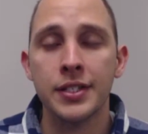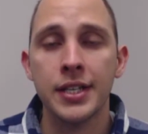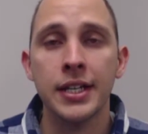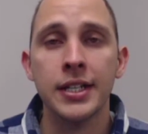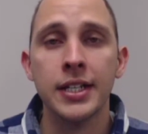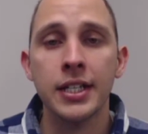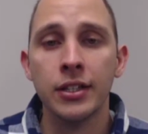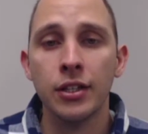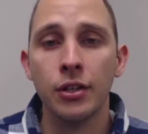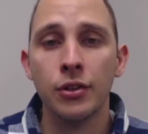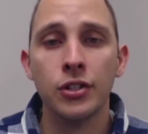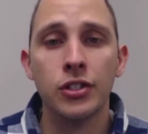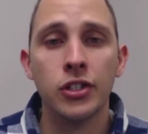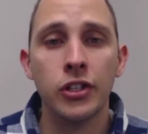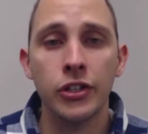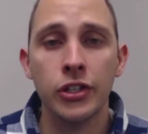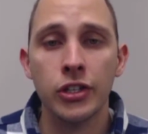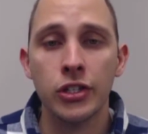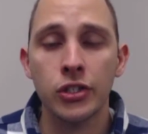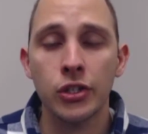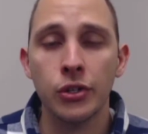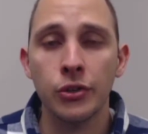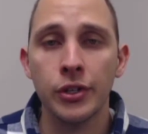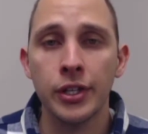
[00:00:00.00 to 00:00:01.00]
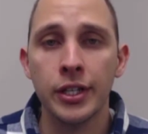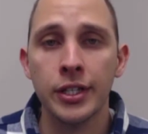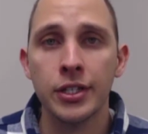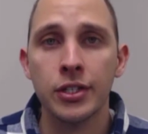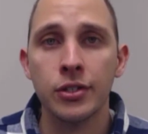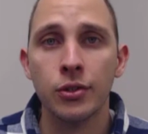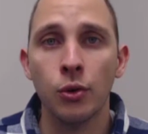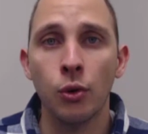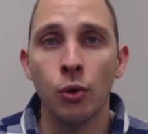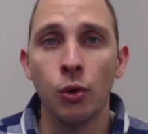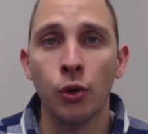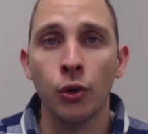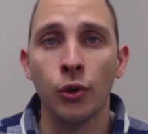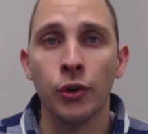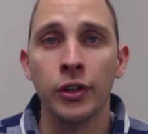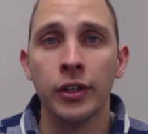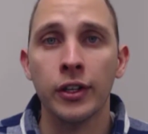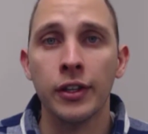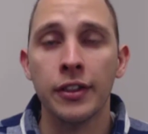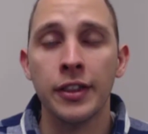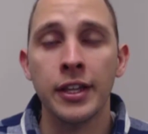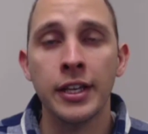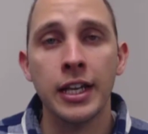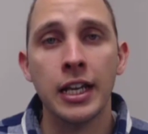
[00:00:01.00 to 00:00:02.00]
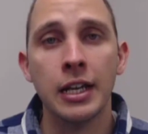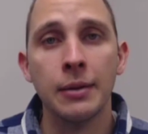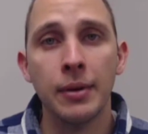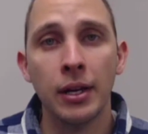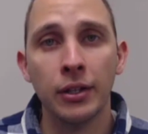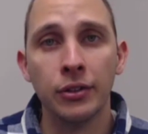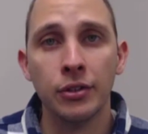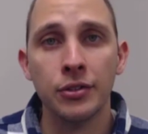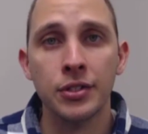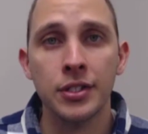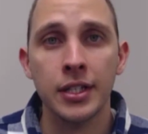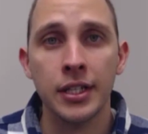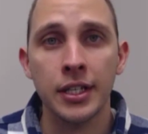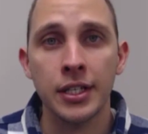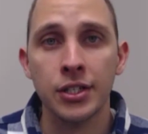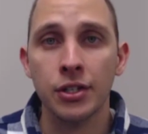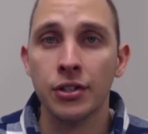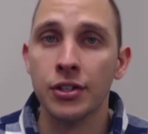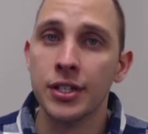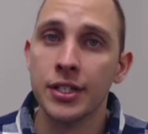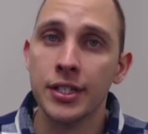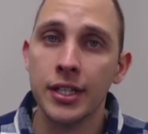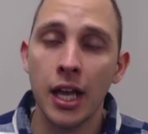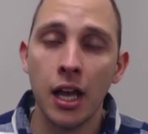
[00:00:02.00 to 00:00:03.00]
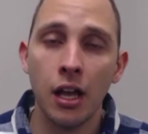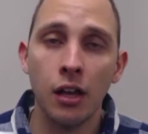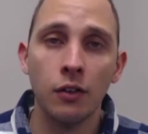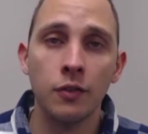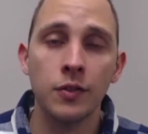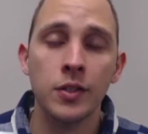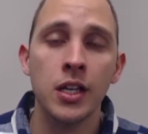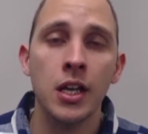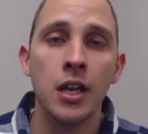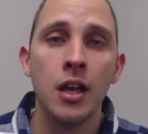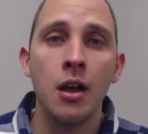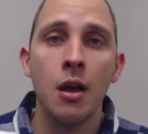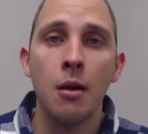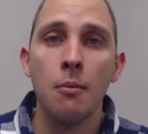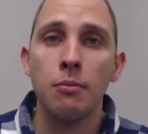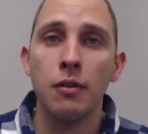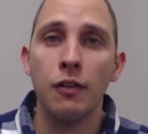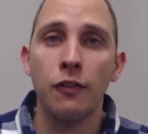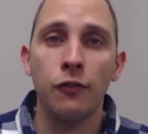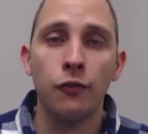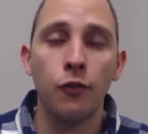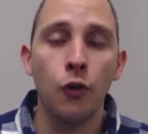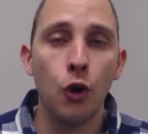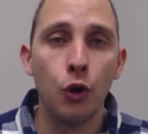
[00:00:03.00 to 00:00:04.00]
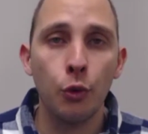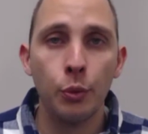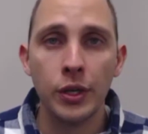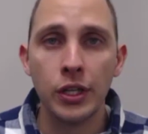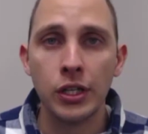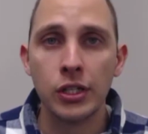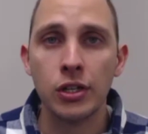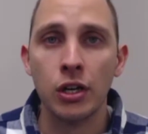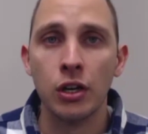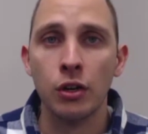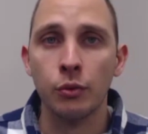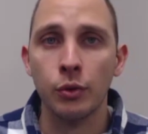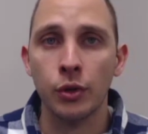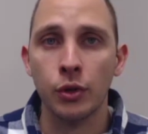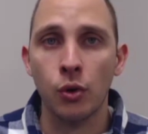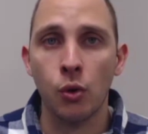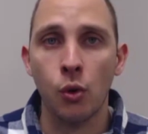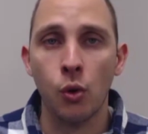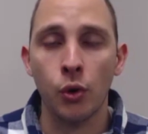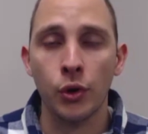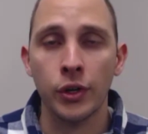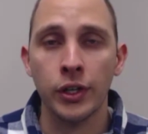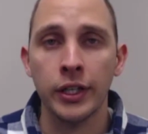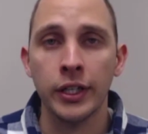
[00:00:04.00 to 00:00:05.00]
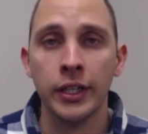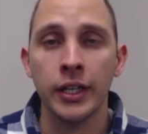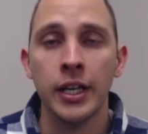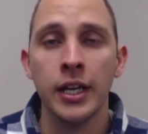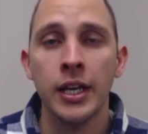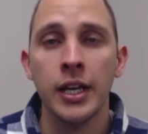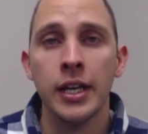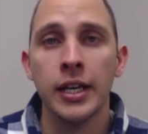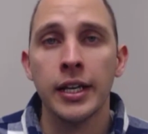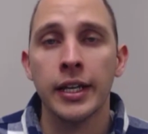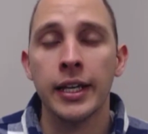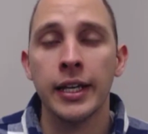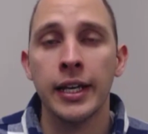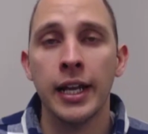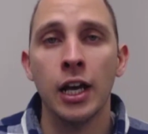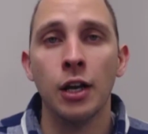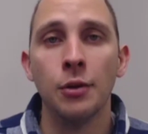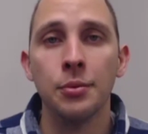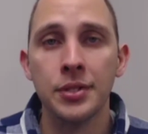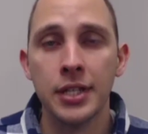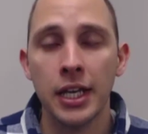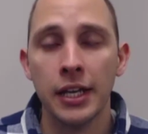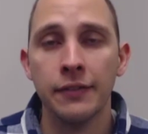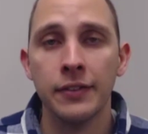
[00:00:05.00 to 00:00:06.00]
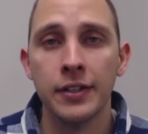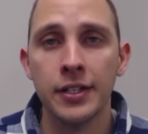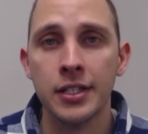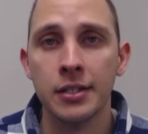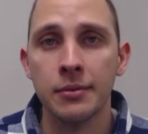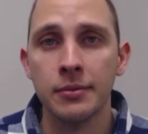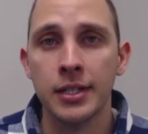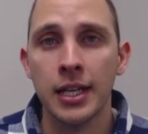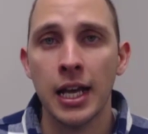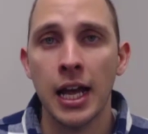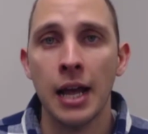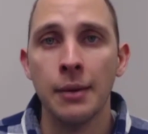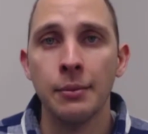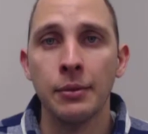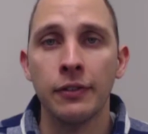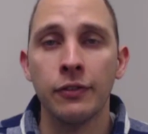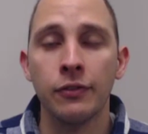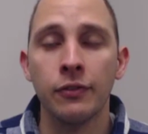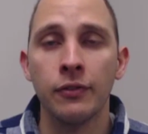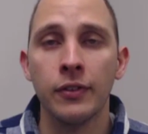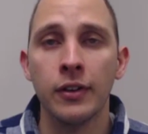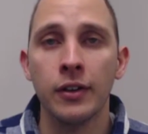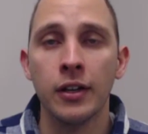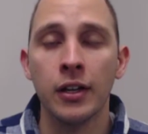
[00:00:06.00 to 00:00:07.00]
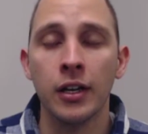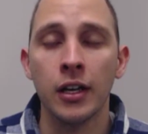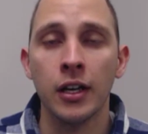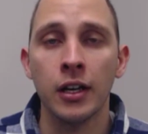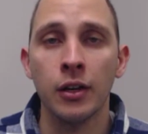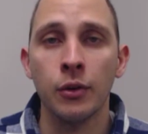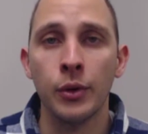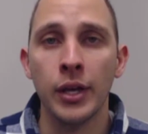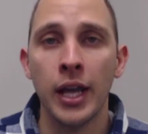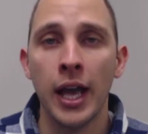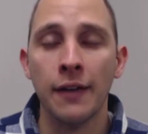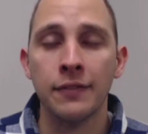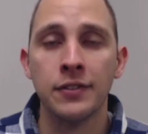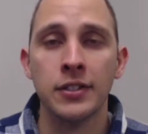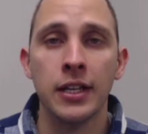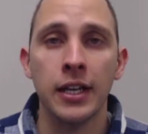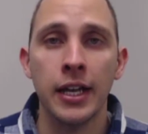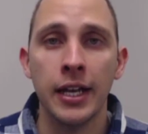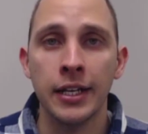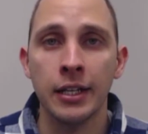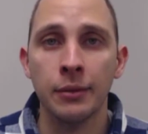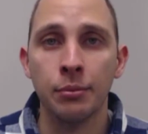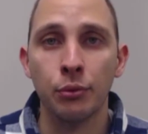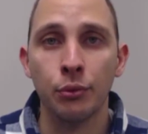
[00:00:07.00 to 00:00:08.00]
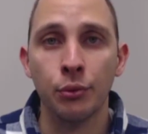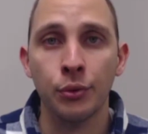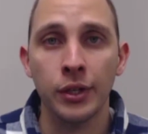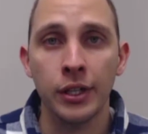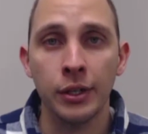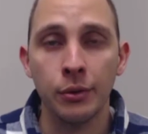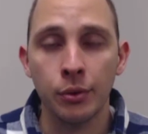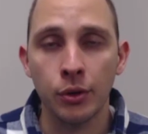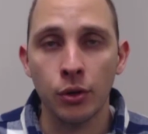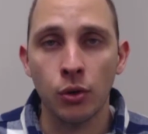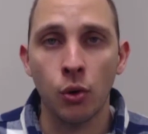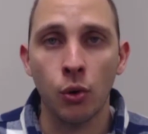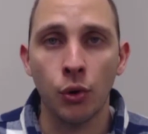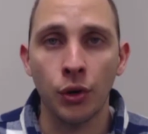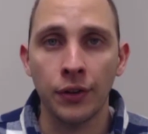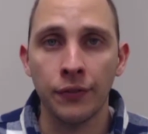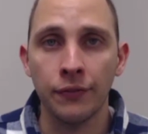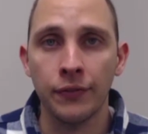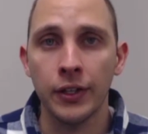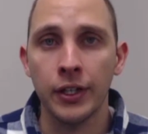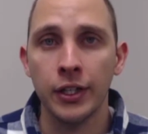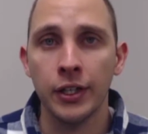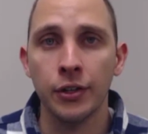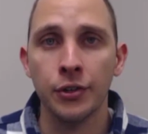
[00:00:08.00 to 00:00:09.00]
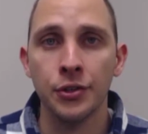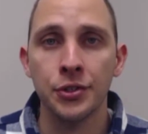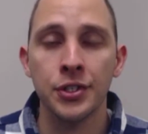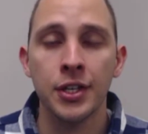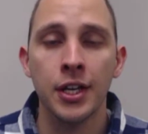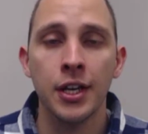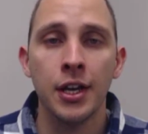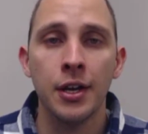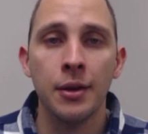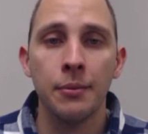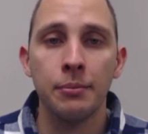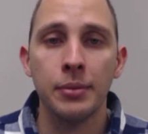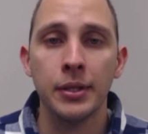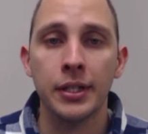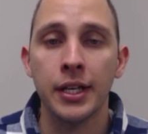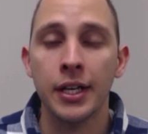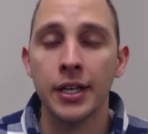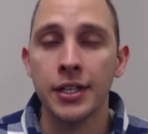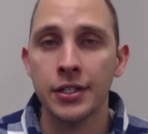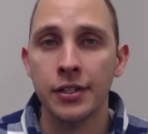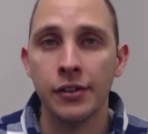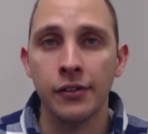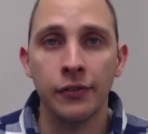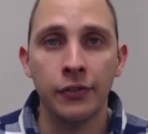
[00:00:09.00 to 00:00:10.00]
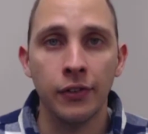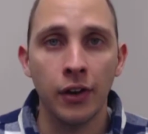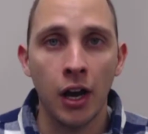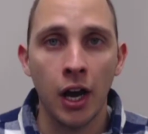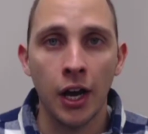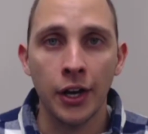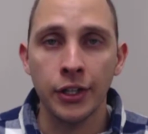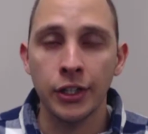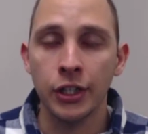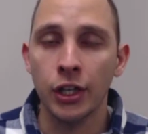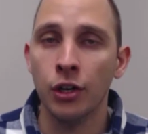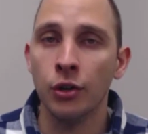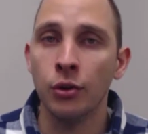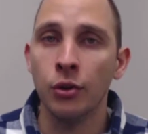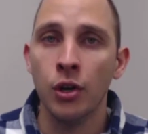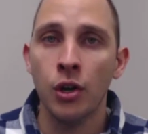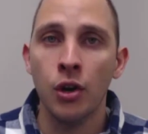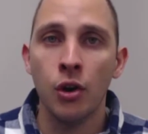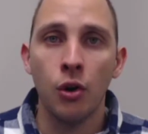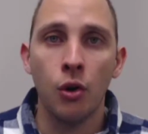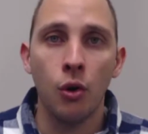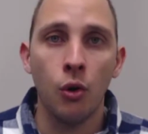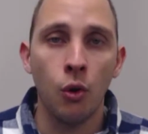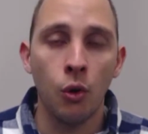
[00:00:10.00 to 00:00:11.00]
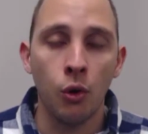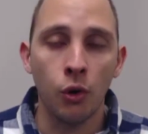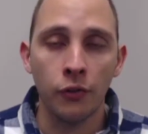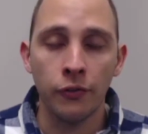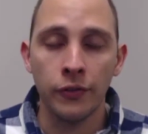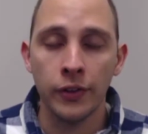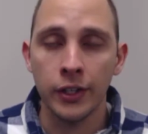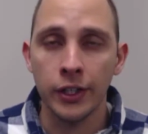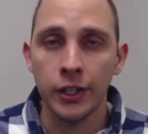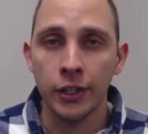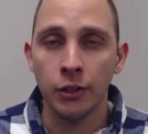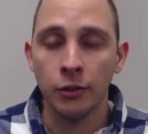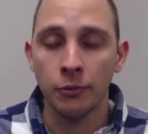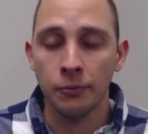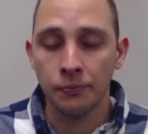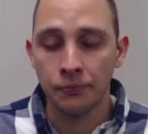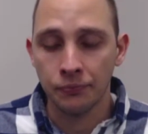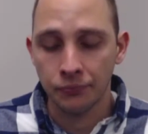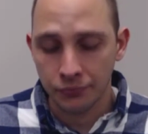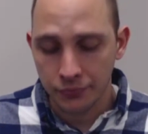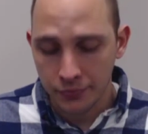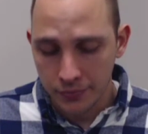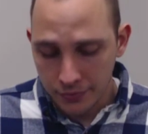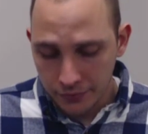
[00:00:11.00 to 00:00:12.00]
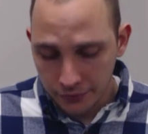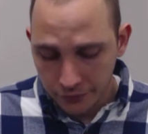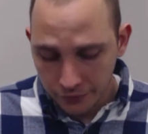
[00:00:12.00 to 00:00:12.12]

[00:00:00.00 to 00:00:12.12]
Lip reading: presenting those to the students or thinking about those things ourselves before we start recording can help save us some time if we have to end up re-recording videos because of audio or video.